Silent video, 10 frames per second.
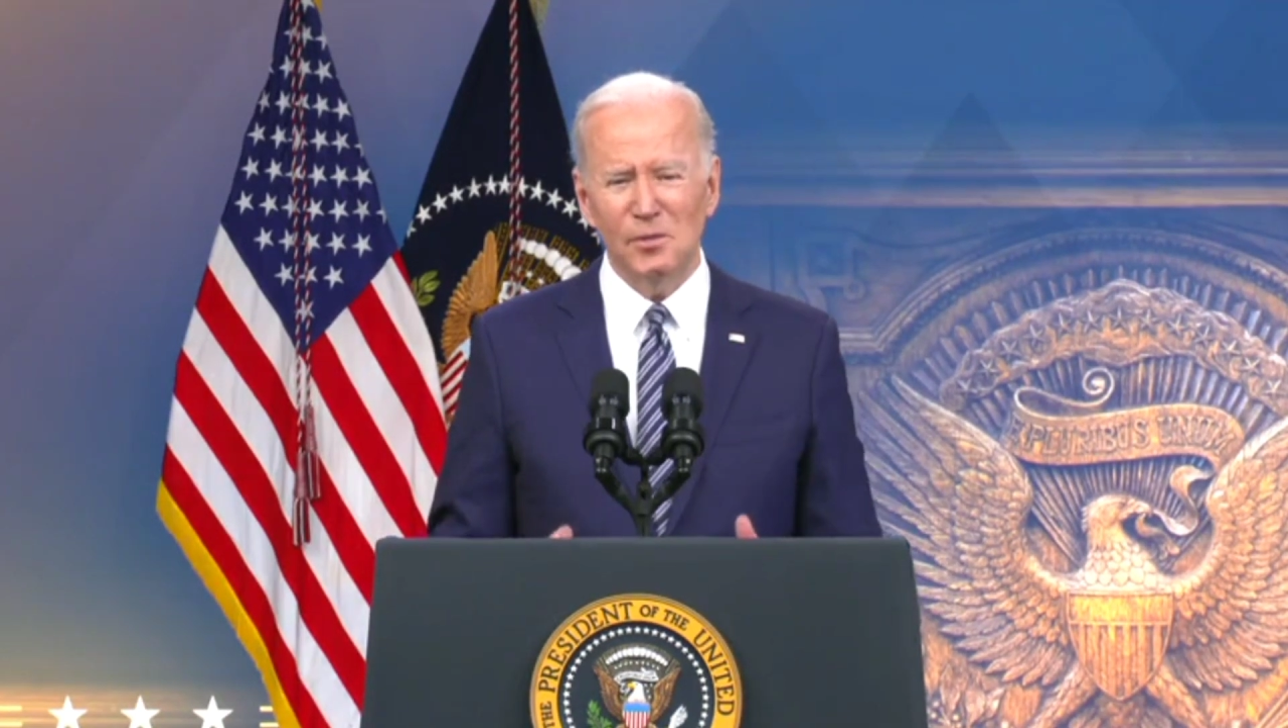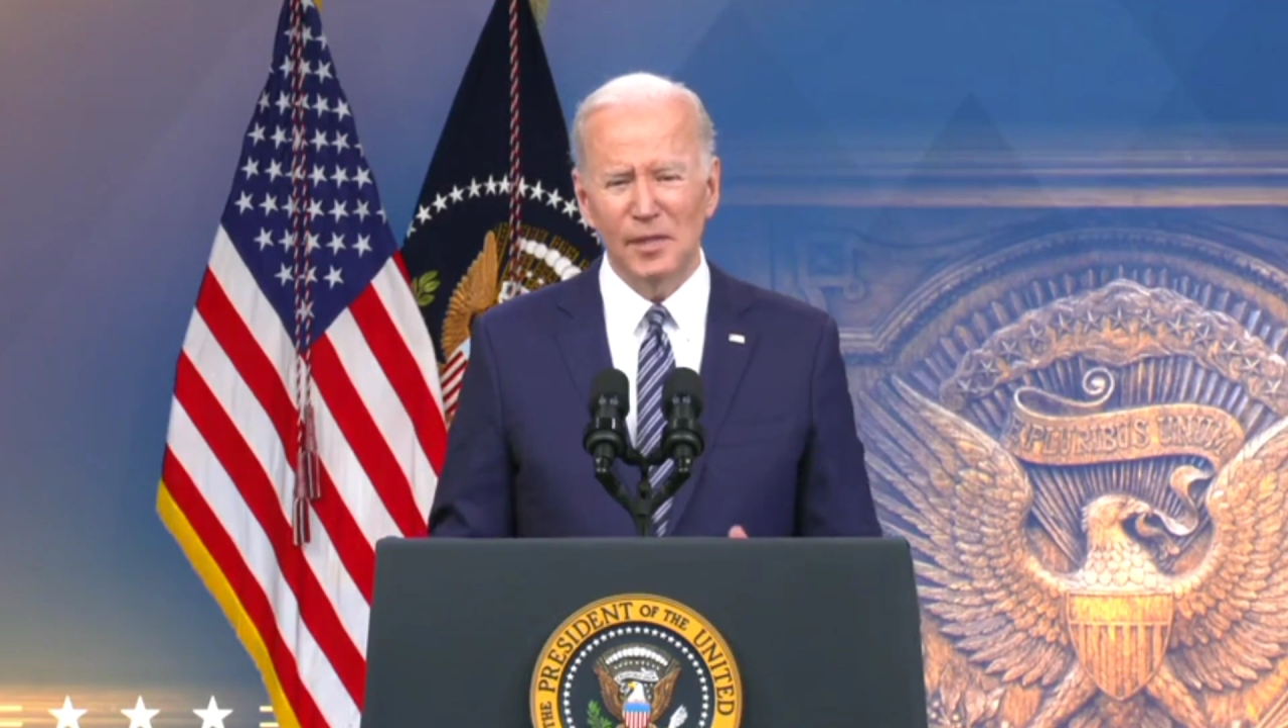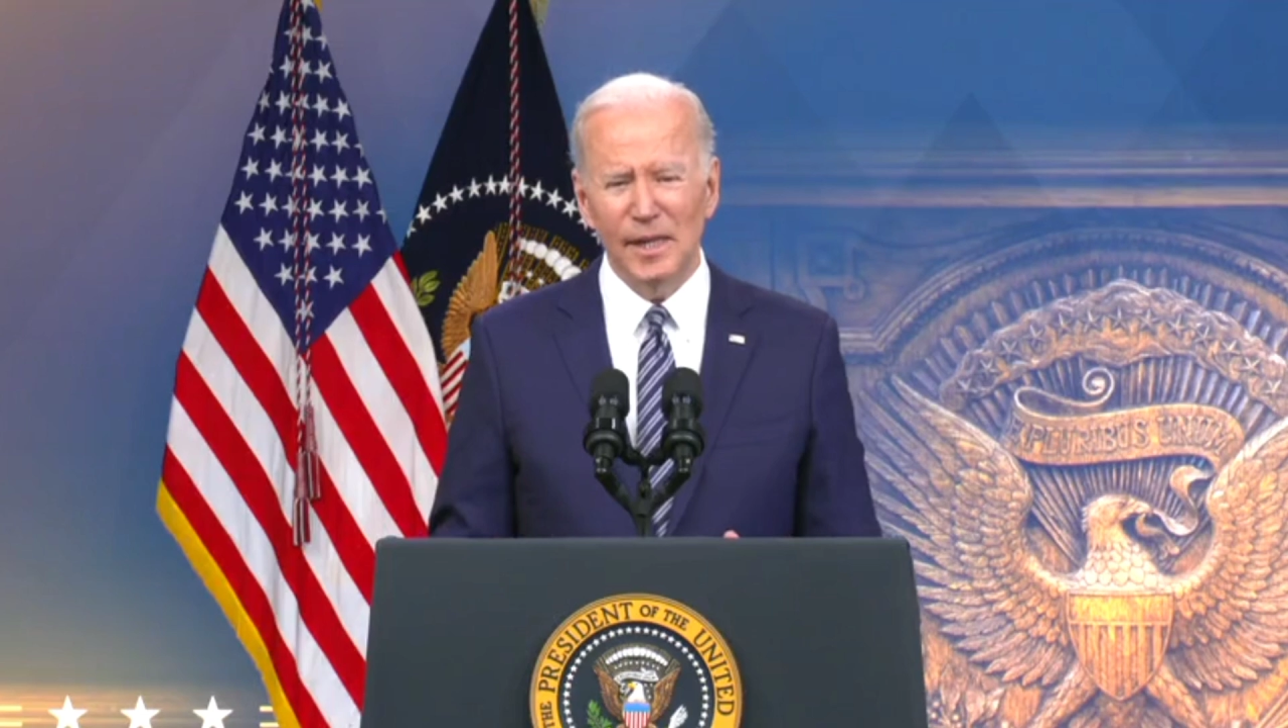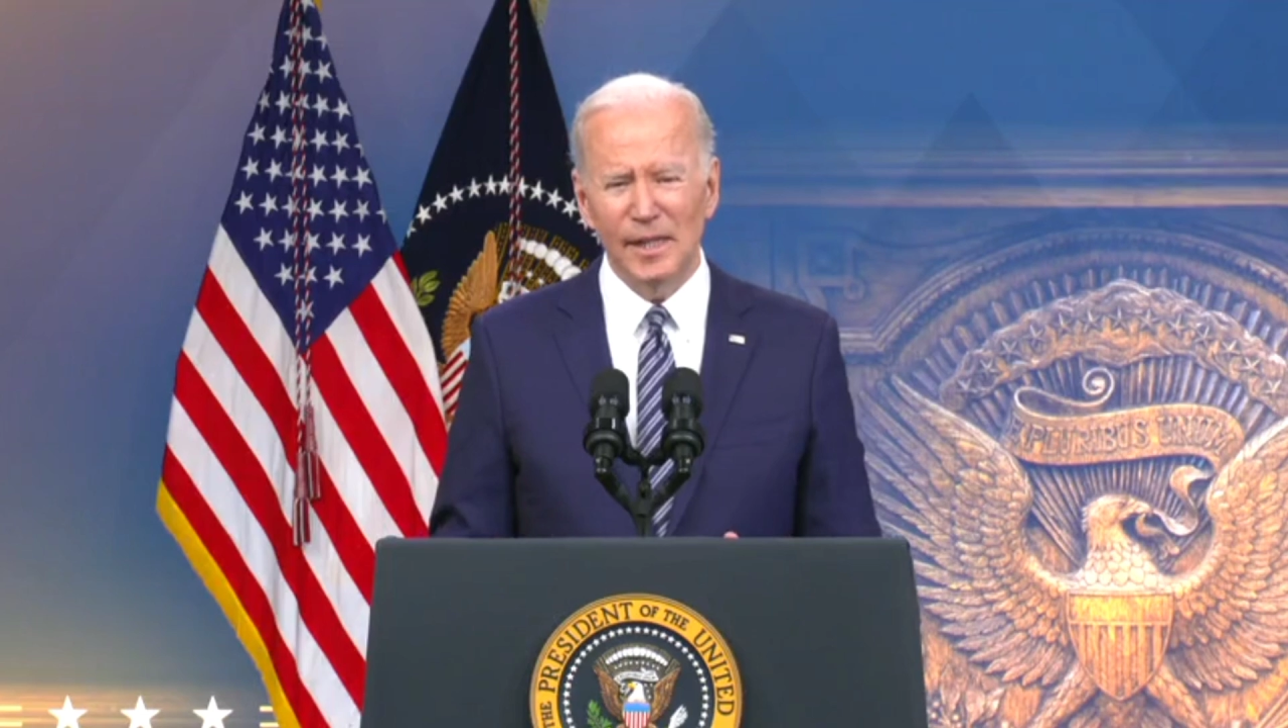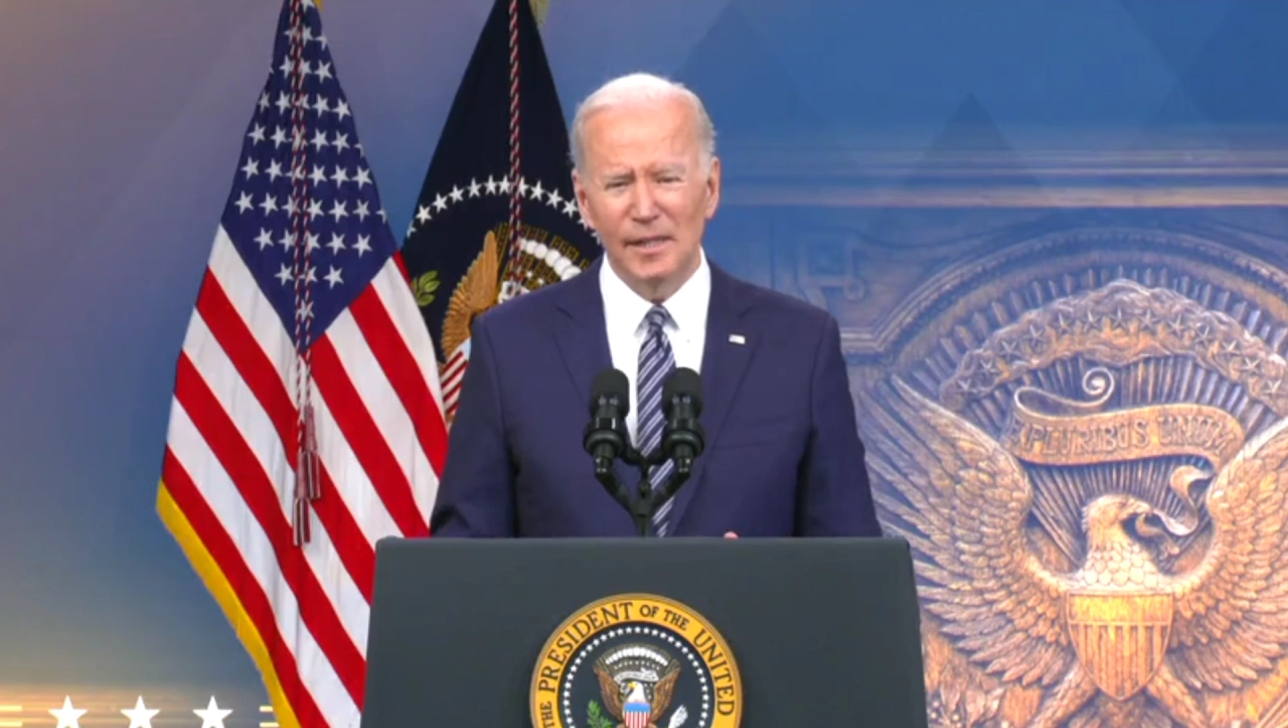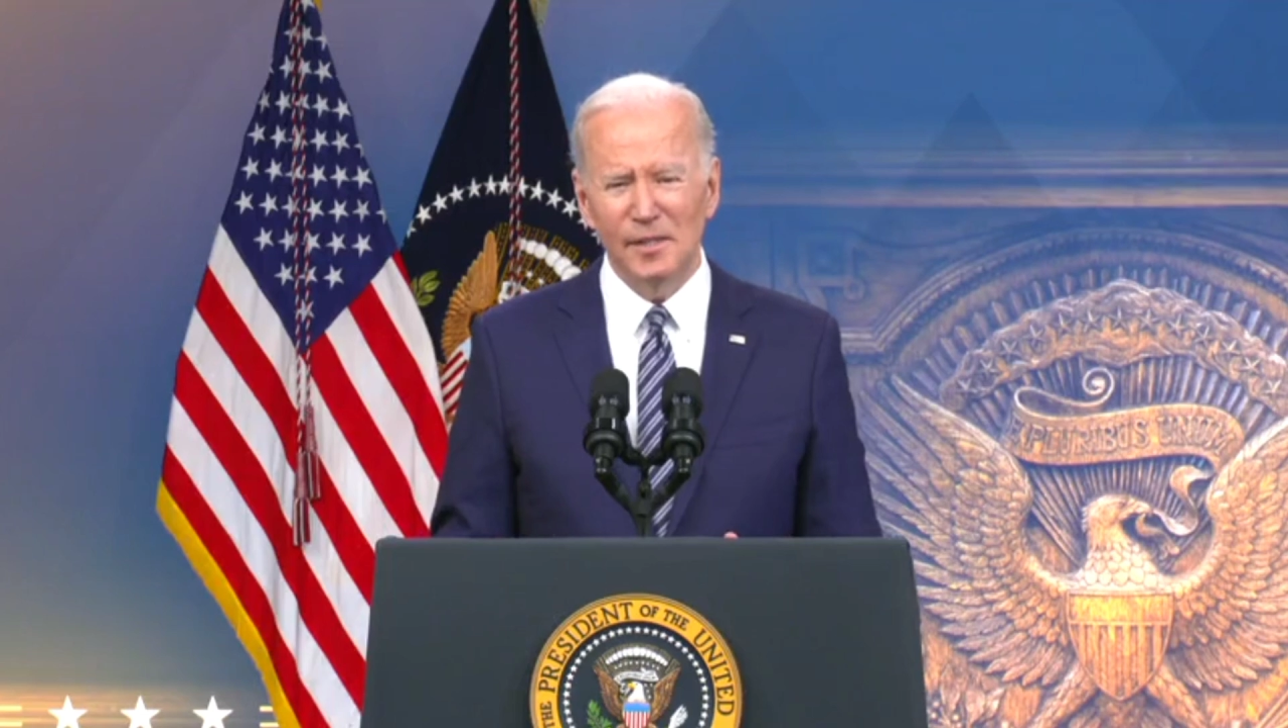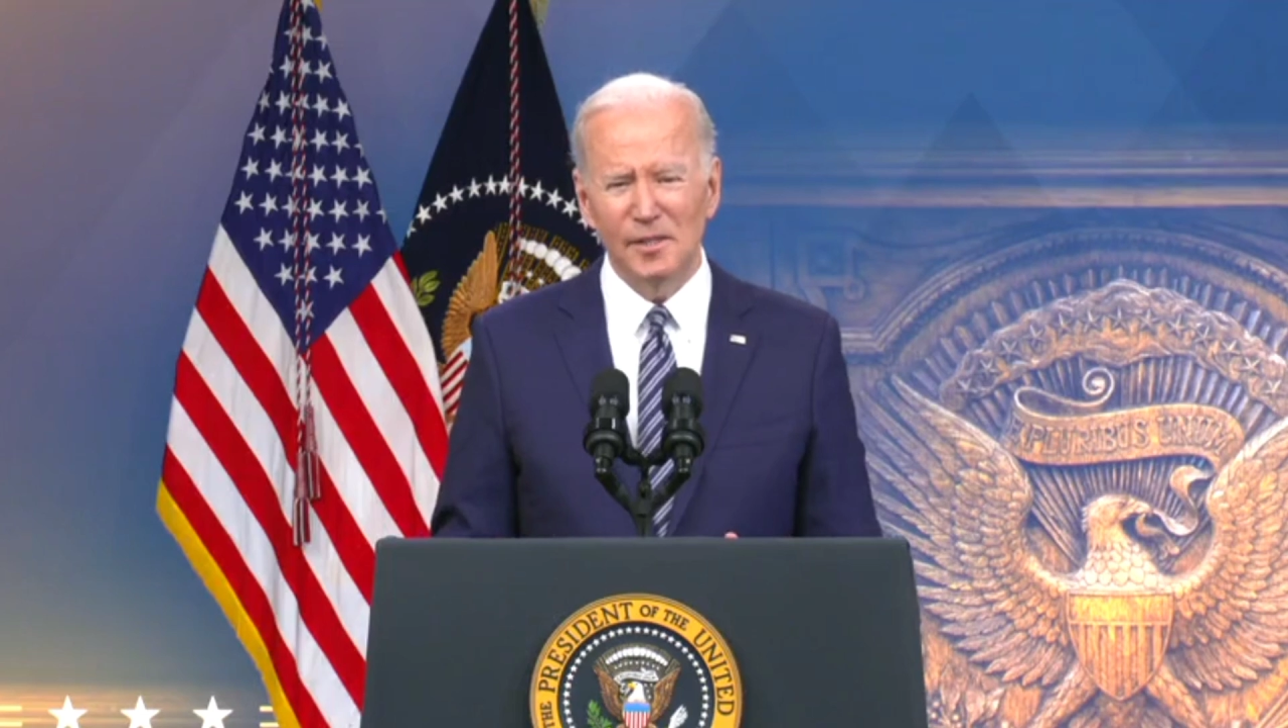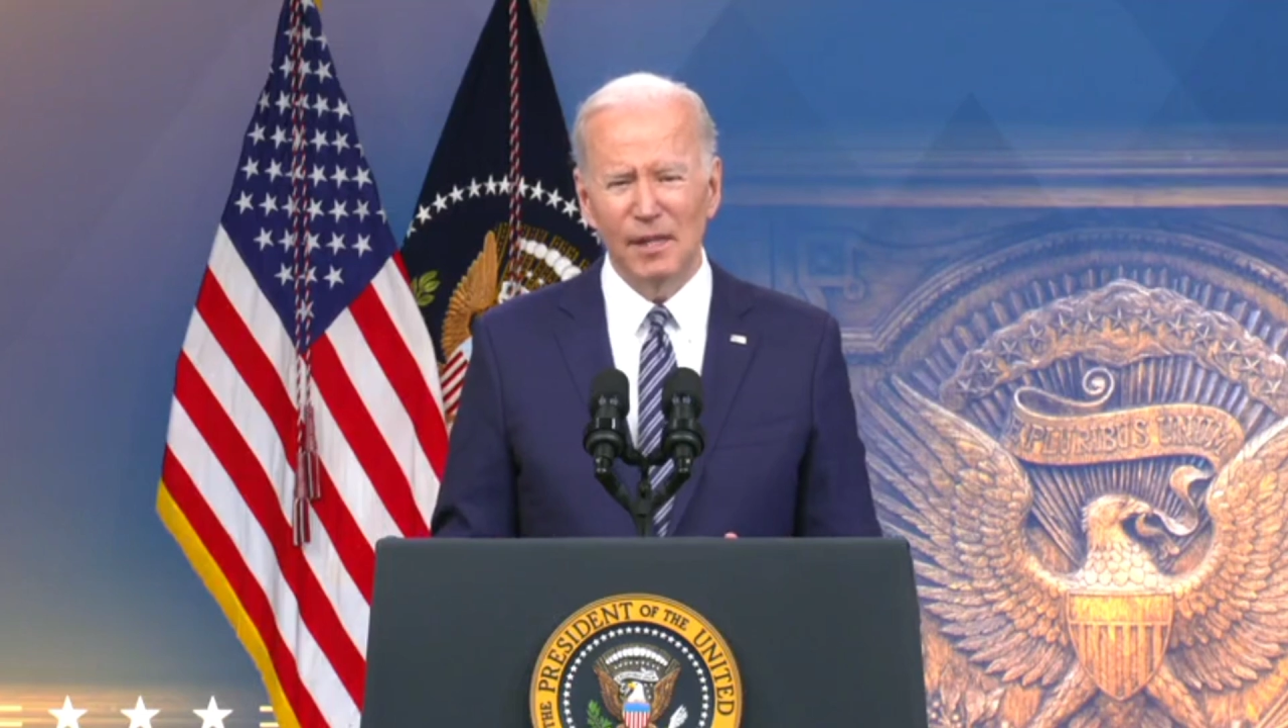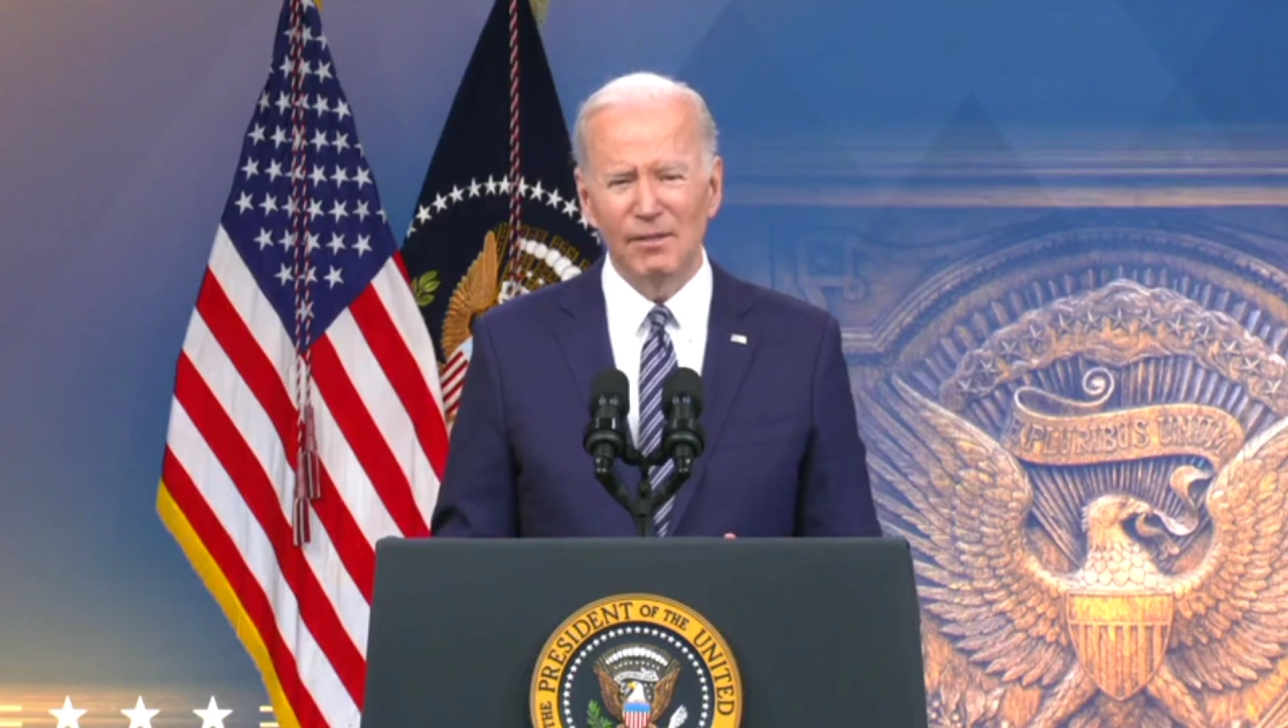taking to save